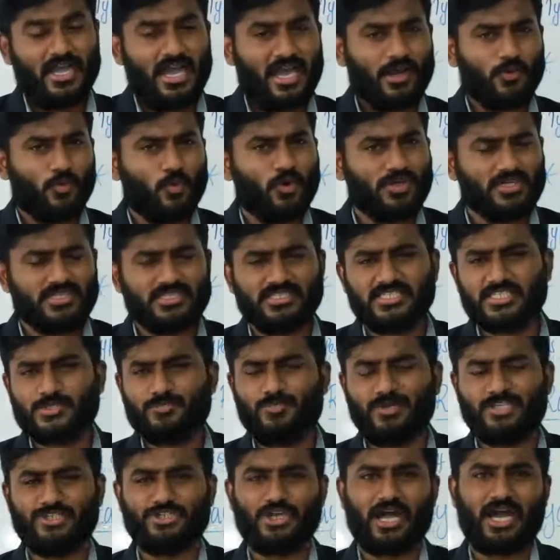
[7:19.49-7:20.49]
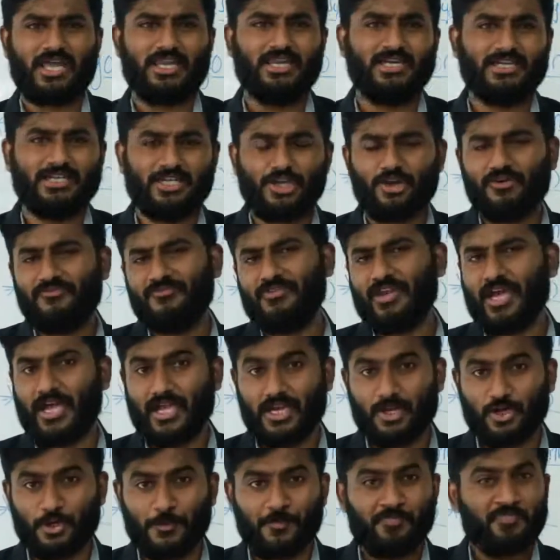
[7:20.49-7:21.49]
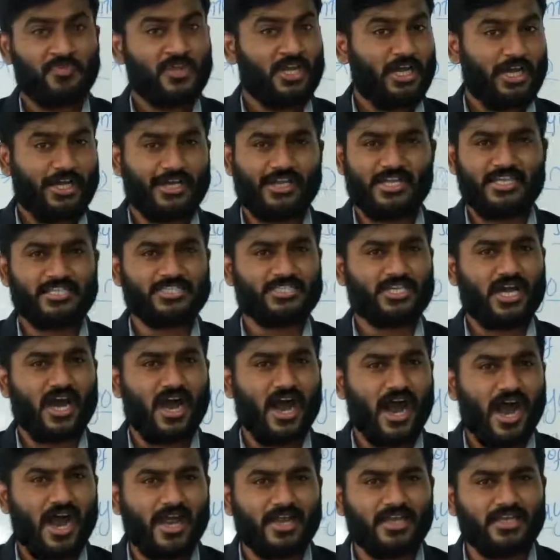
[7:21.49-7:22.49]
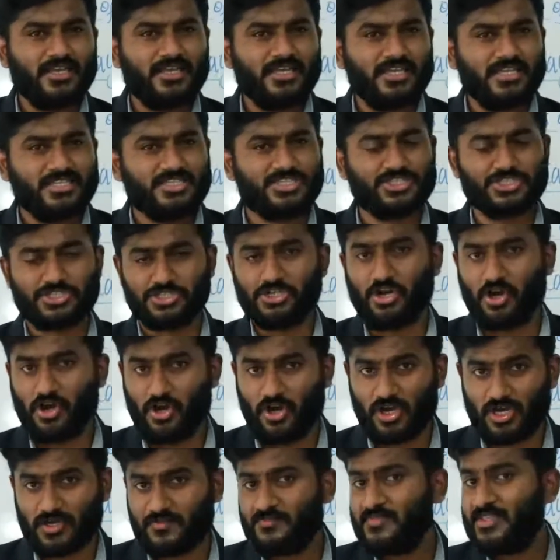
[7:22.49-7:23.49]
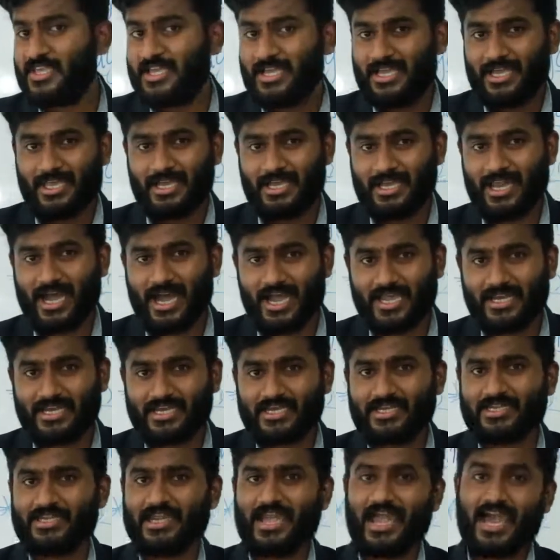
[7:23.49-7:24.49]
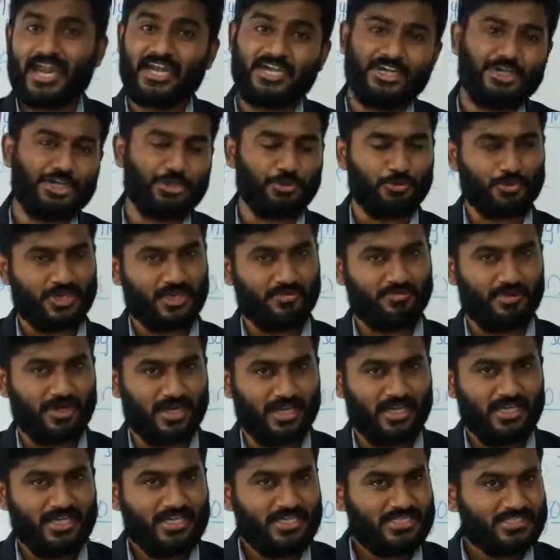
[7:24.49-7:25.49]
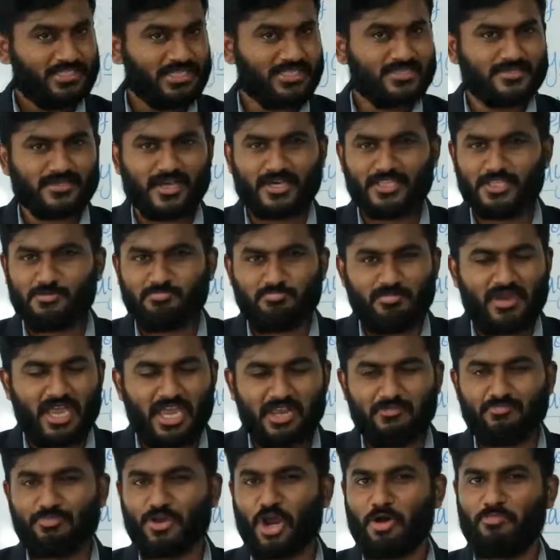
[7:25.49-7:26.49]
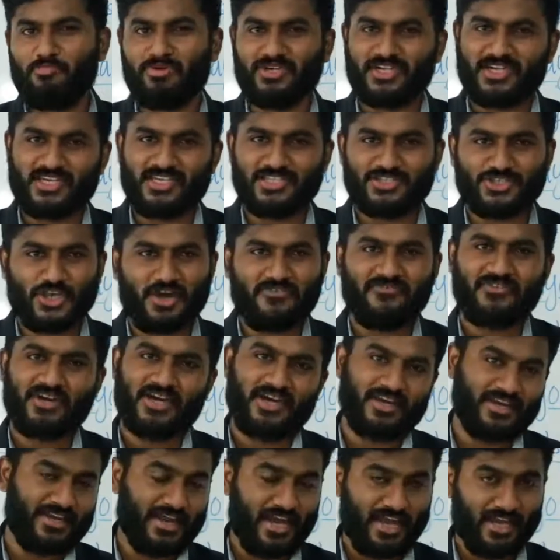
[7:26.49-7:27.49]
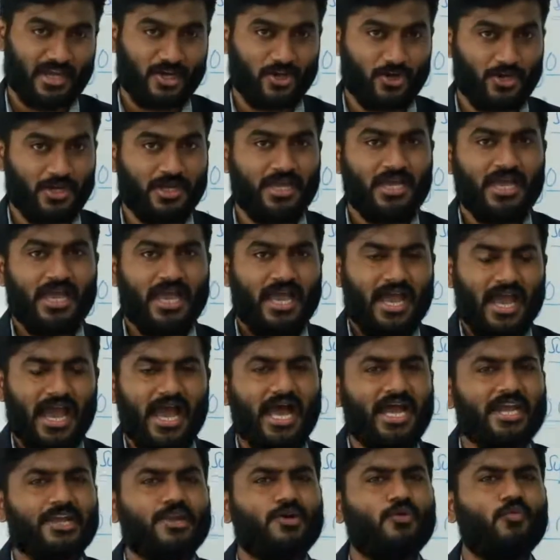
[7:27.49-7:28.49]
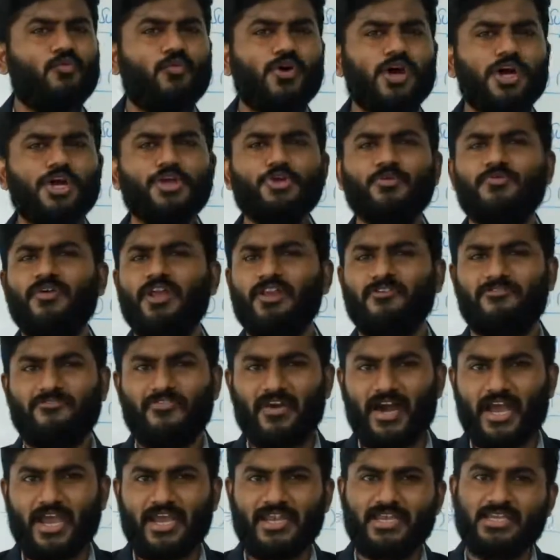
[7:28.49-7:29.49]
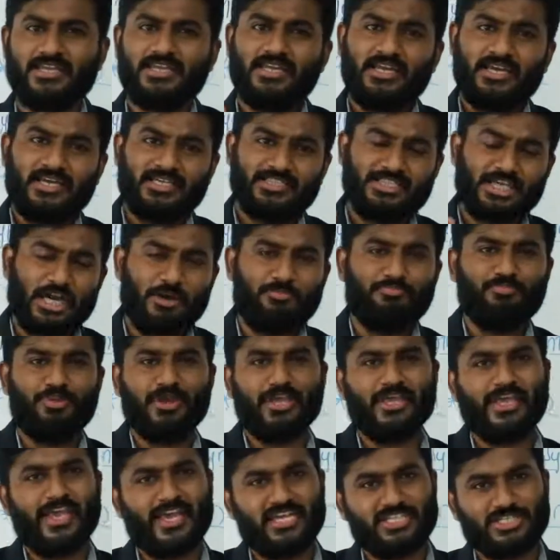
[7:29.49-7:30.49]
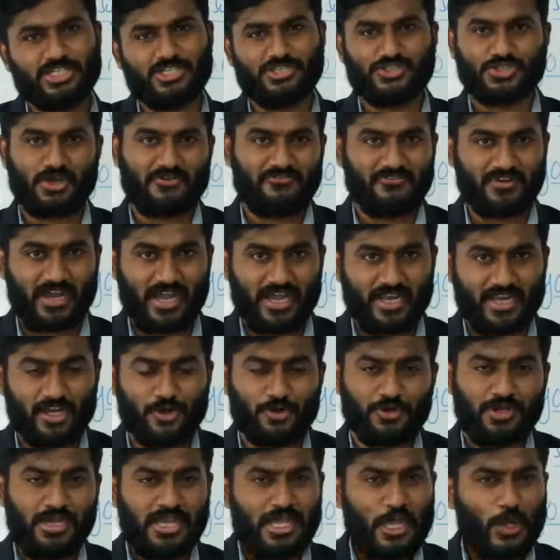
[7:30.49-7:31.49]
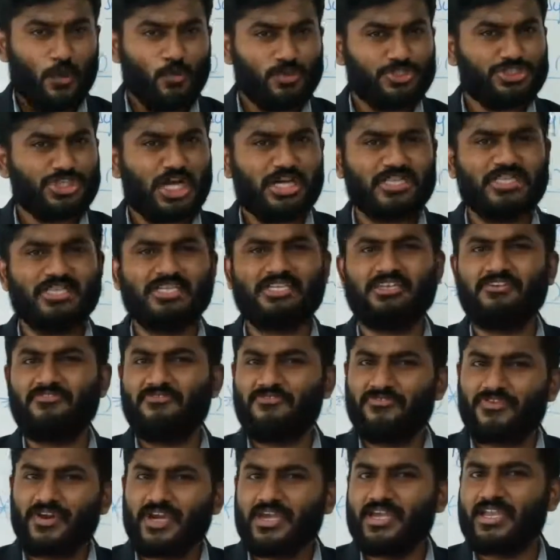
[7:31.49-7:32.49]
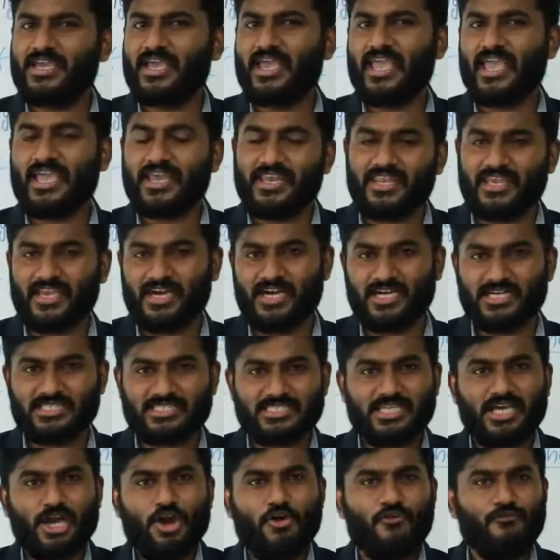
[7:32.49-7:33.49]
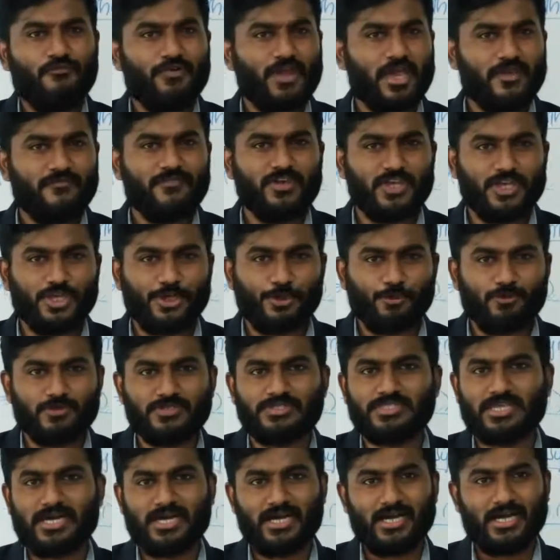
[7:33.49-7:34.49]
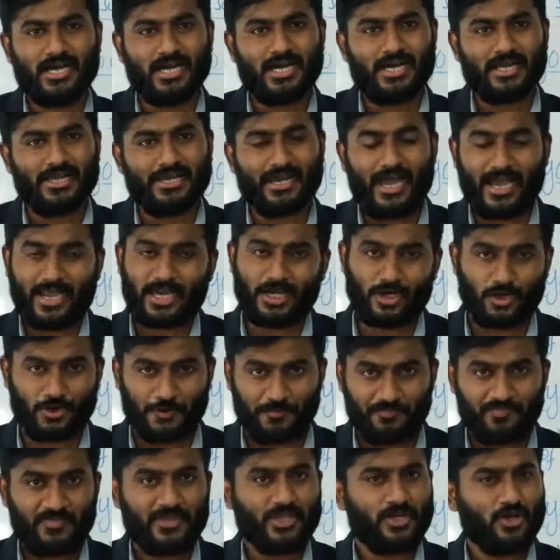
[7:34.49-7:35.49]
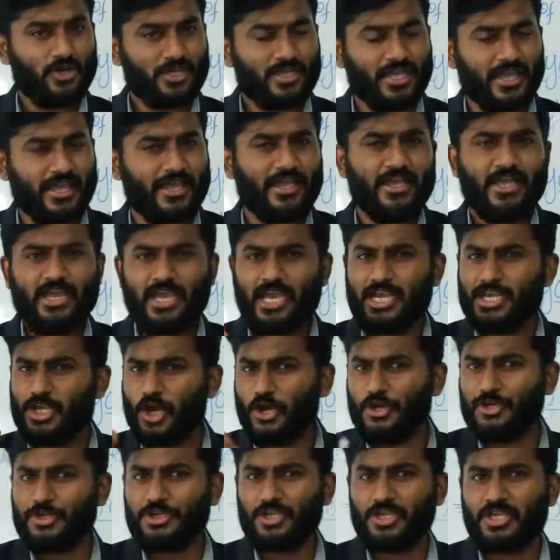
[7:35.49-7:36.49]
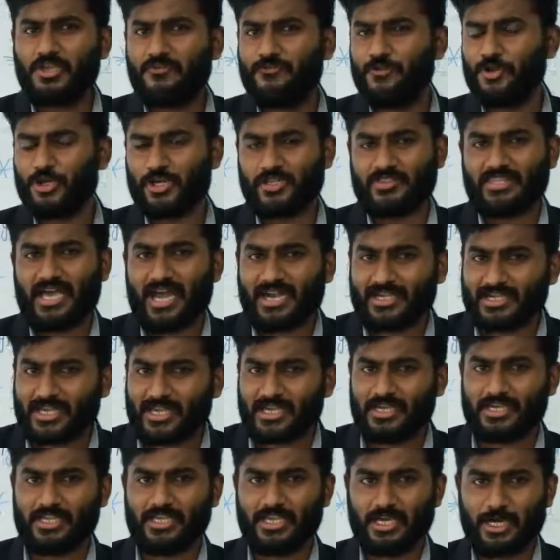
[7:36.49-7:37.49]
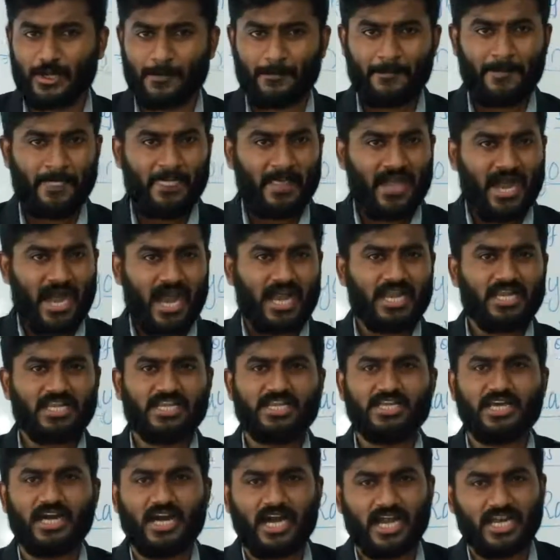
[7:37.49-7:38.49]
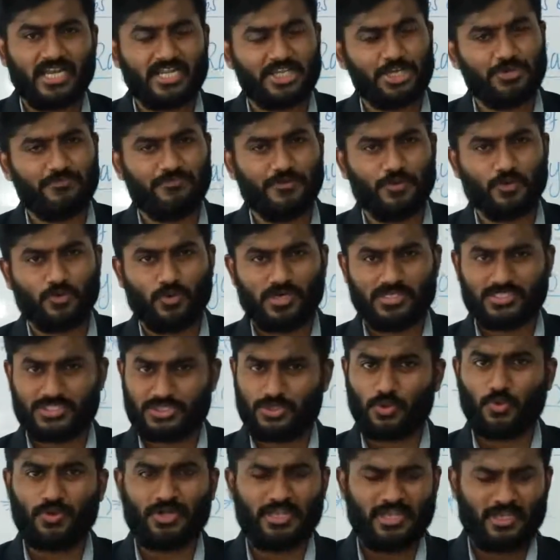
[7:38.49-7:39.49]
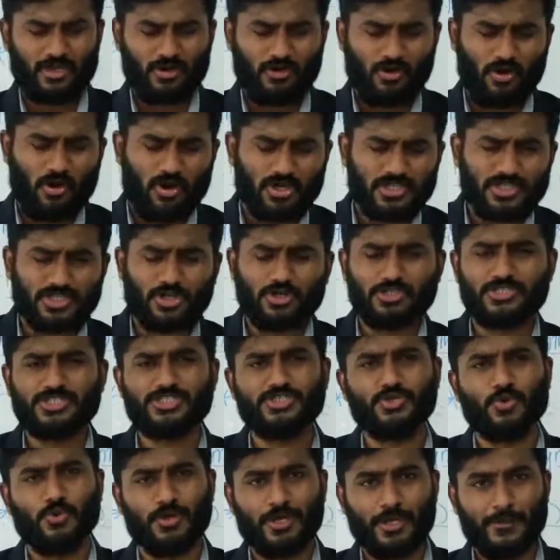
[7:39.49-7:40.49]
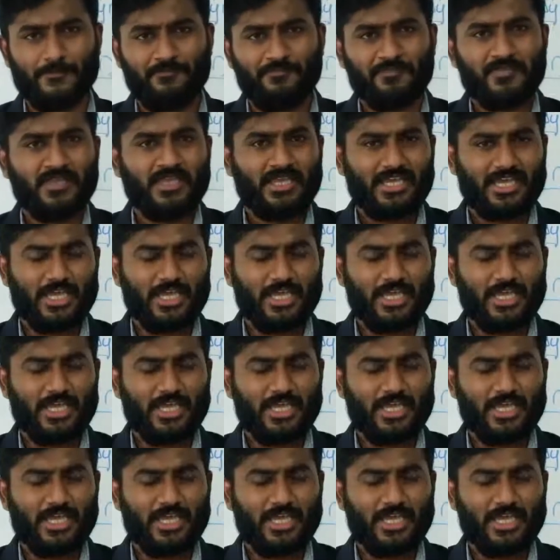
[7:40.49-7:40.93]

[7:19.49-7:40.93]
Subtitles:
And what is the speciality of nylon? It is highly strong, light and durable. These are the main properties of nylon. And where you will find the applications of nylon, which are the different areas where we use nylon. Okay, in order to give you that idea, I'll give you a story, or not story.